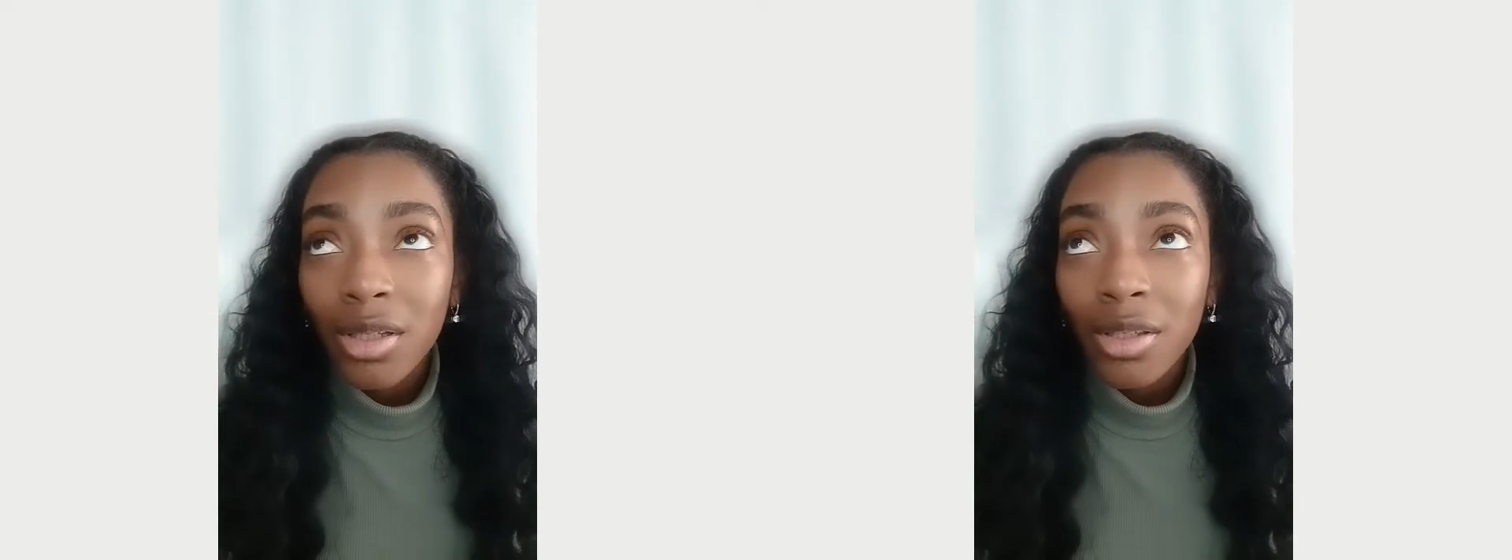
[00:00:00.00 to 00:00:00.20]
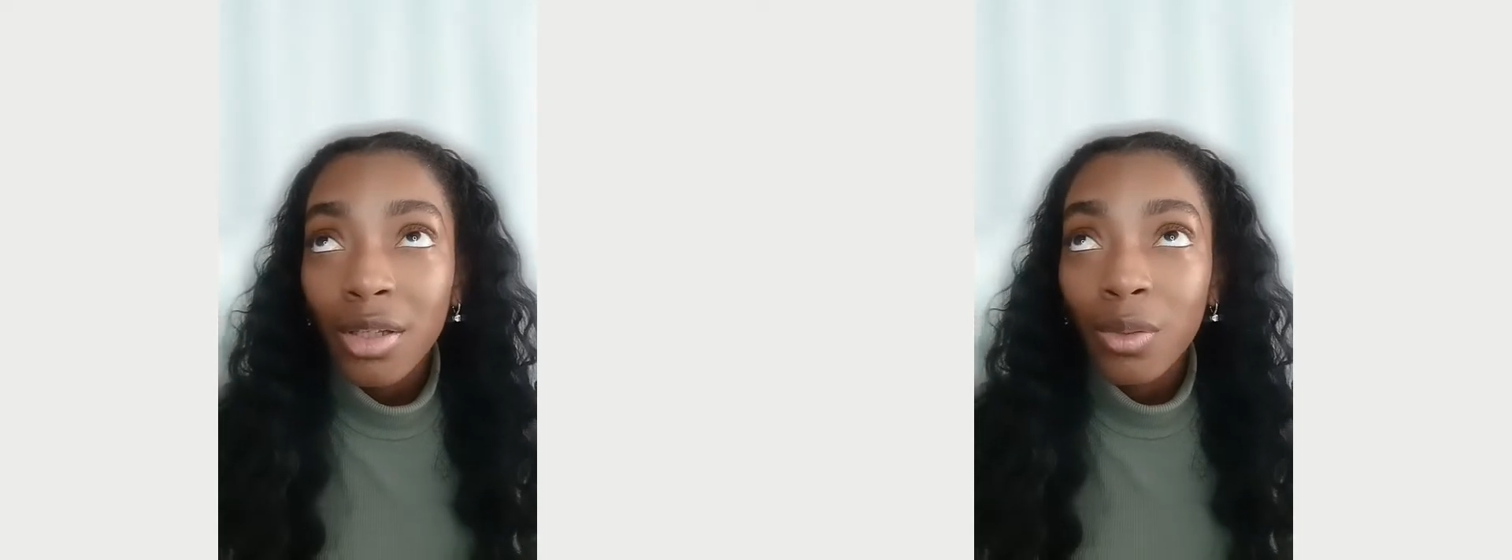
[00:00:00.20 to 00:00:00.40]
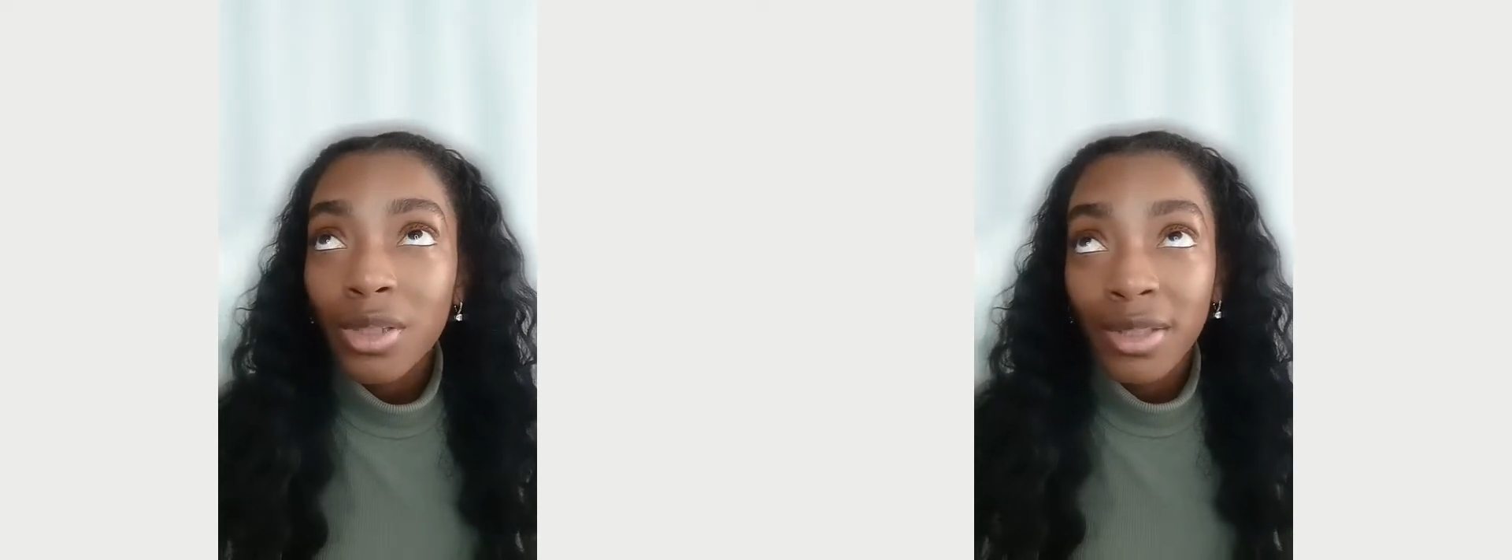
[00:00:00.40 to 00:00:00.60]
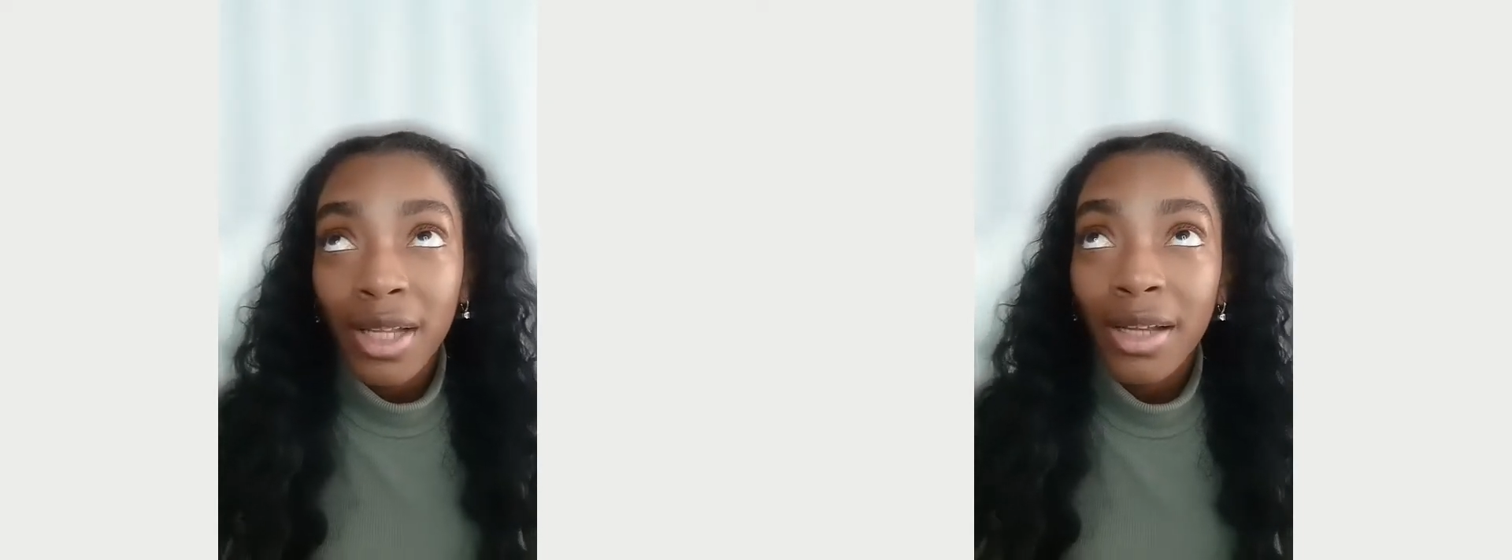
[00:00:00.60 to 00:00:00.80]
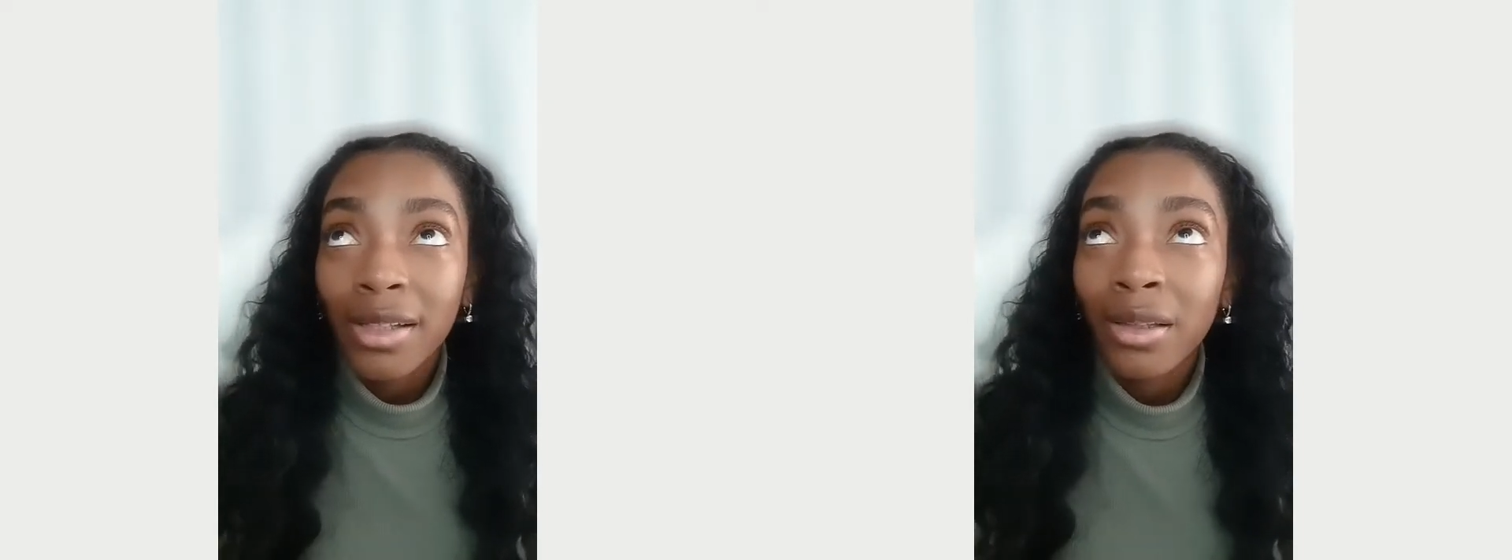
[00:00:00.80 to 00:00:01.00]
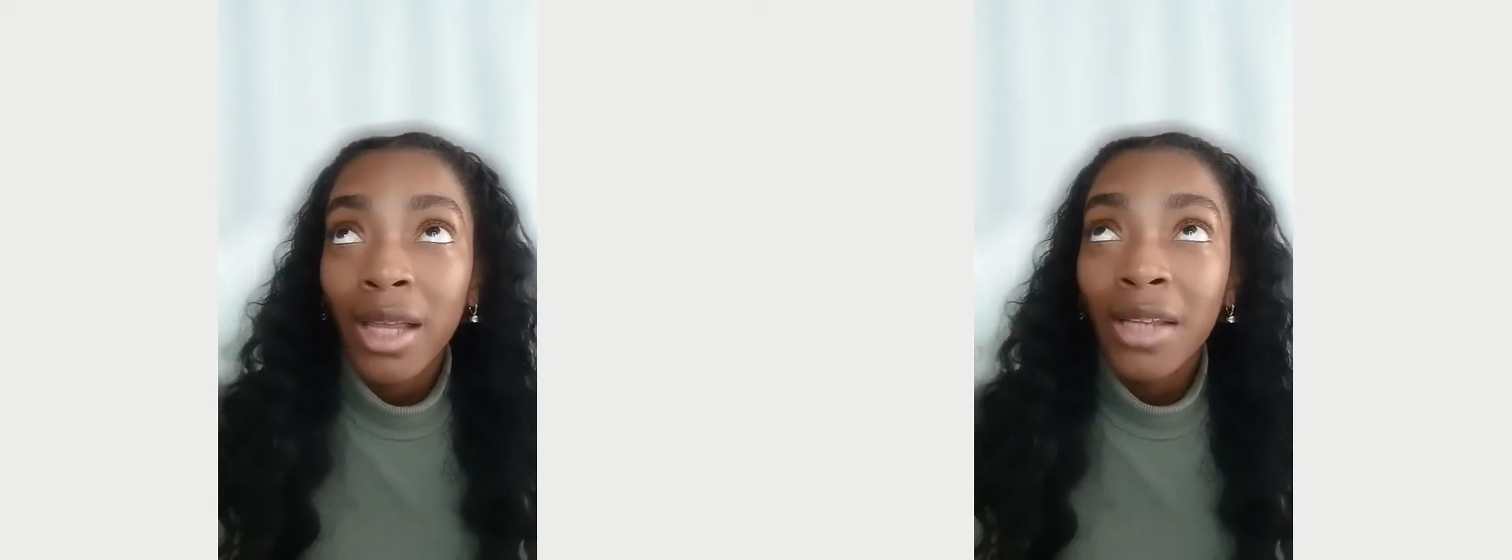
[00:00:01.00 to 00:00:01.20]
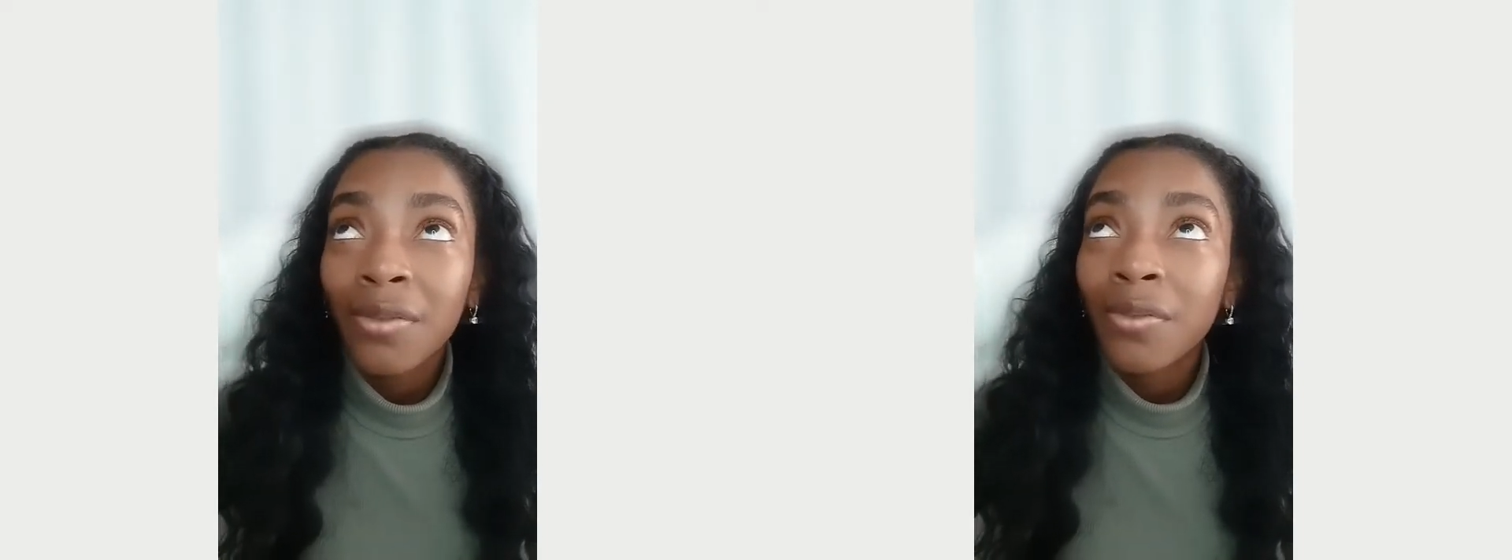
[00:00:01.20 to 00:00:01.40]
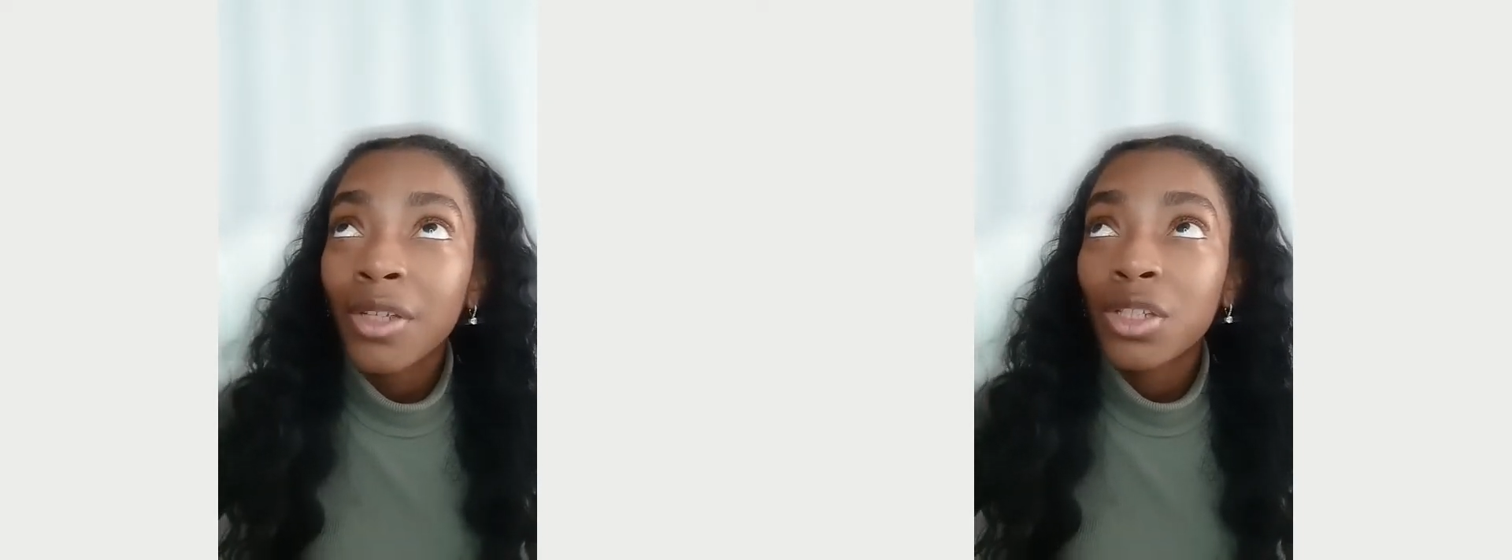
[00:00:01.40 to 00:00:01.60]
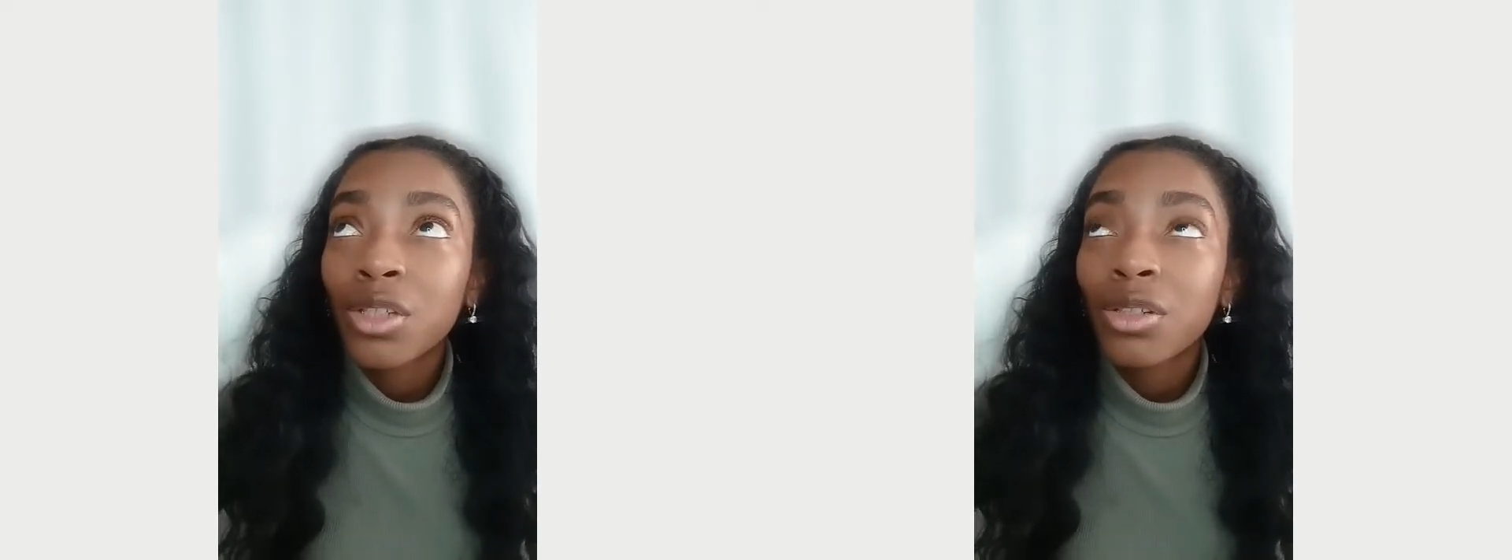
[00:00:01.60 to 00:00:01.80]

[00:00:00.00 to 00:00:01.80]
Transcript: There was like a light fixture